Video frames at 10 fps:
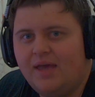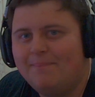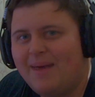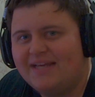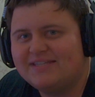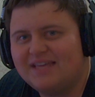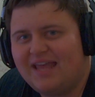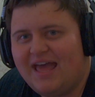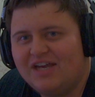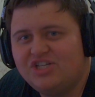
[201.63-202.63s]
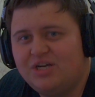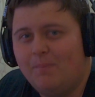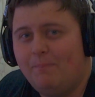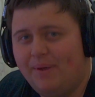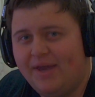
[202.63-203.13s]
It makes the cash
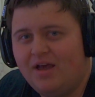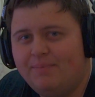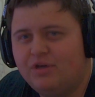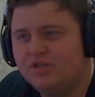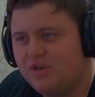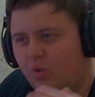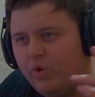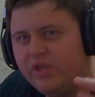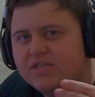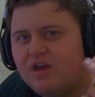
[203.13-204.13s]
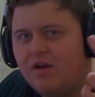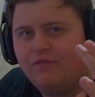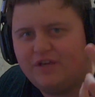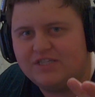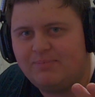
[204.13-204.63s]
in better because the audience kind of
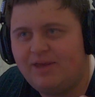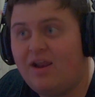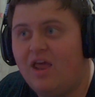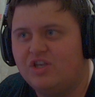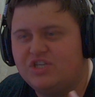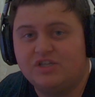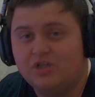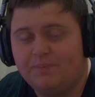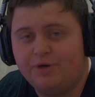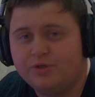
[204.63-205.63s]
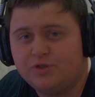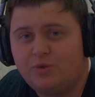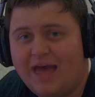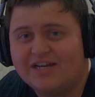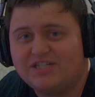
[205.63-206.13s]
forgets about it until the person
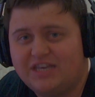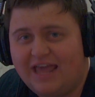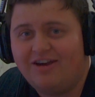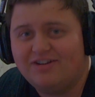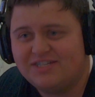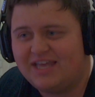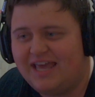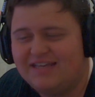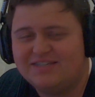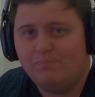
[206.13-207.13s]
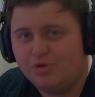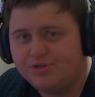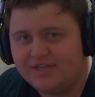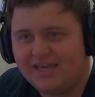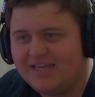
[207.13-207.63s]
who actually carries the case
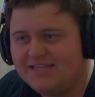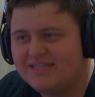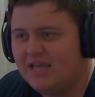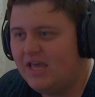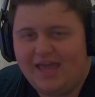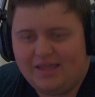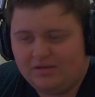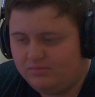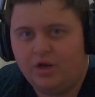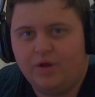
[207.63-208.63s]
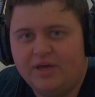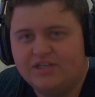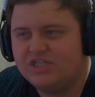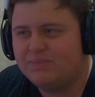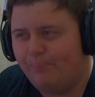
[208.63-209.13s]
music hits, and you know, it
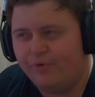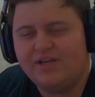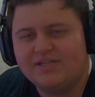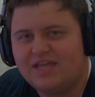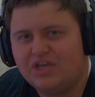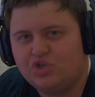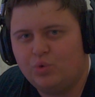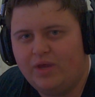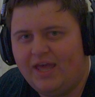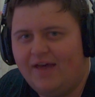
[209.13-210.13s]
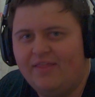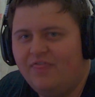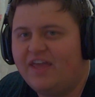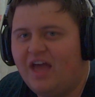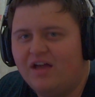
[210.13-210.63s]
just brings that joy out.
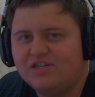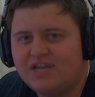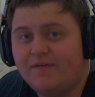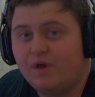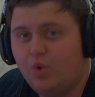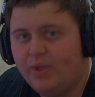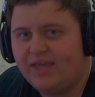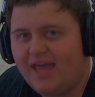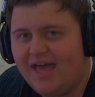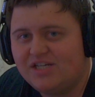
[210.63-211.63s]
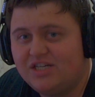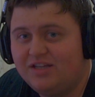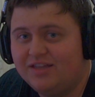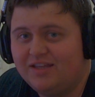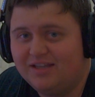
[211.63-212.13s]
They can't just have a quick cash in
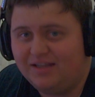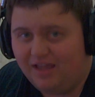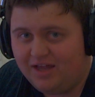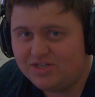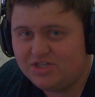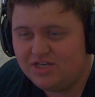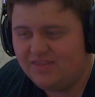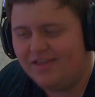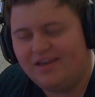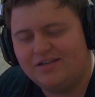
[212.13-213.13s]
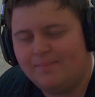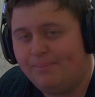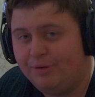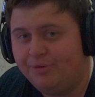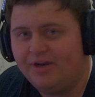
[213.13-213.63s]
like they did last year. They need to
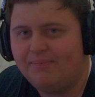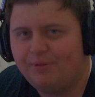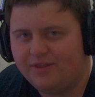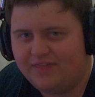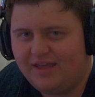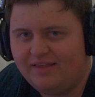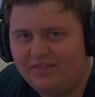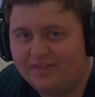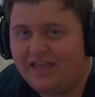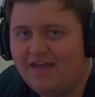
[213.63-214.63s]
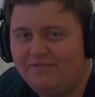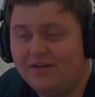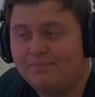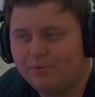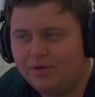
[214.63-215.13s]
build it up like they have
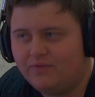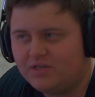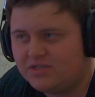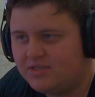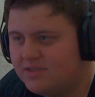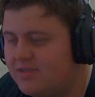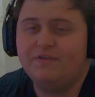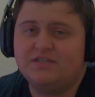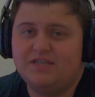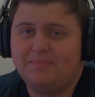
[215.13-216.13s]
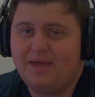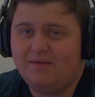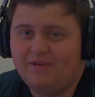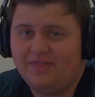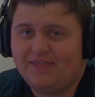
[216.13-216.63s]
done in previous years. Obviously, the main
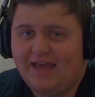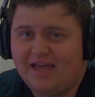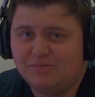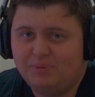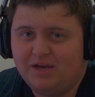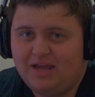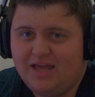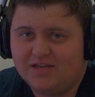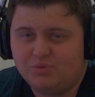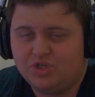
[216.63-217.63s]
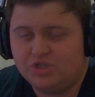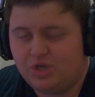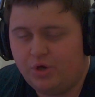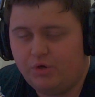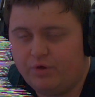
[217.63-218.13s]
event that has been announced, which is
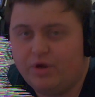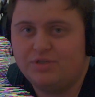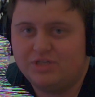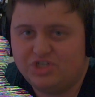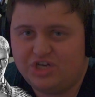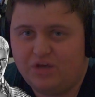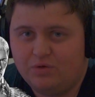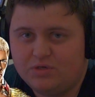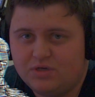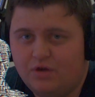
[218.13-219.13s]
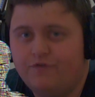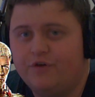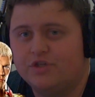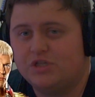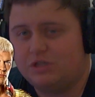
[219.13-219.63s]
Cody Rhodes and Jey Uso
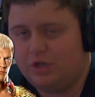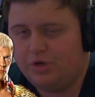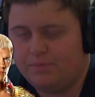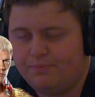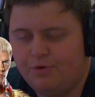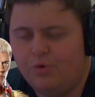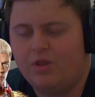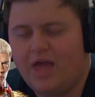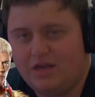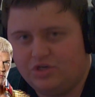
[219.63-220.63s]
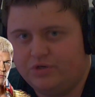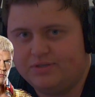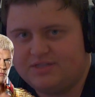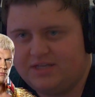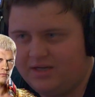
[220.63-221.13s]
versus Logan Paul and
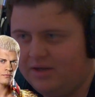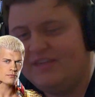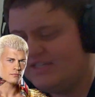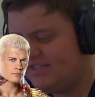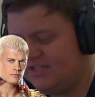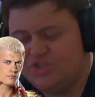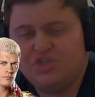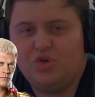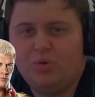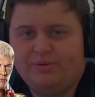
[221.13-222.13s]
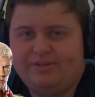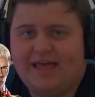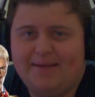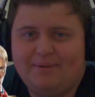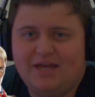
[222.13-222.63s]
John Cena. This is just a normal
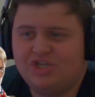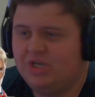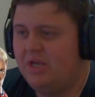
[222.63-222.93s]
tag match.